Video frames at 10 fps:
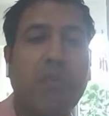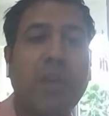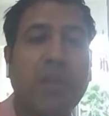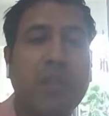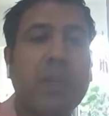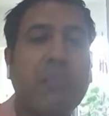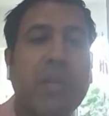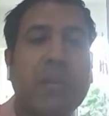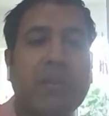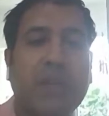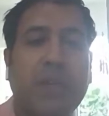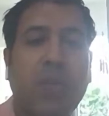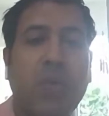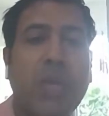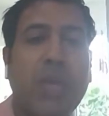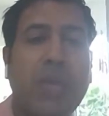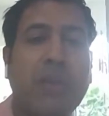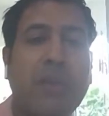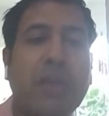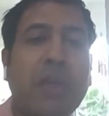the other companies doing
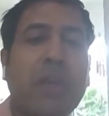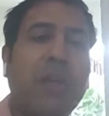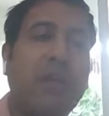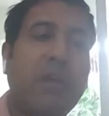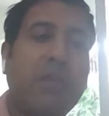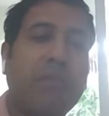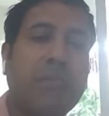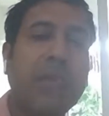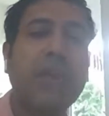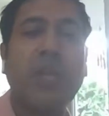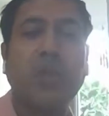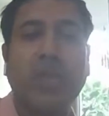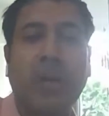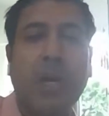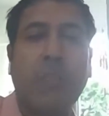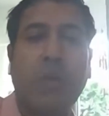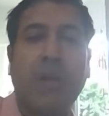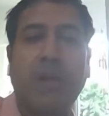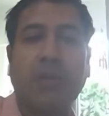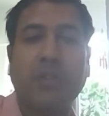it, either using our
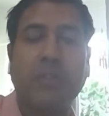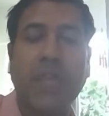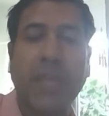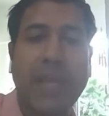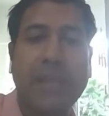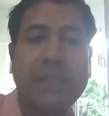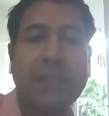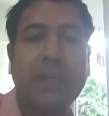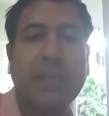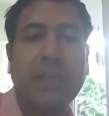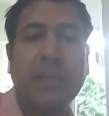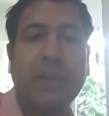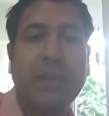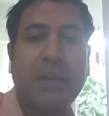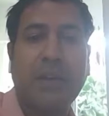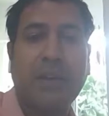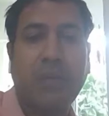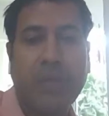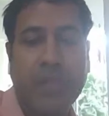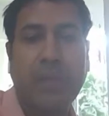product or something else,
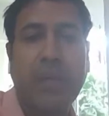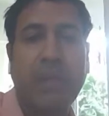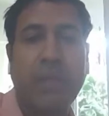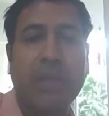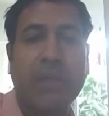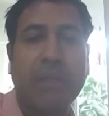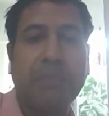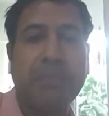which has been helping them.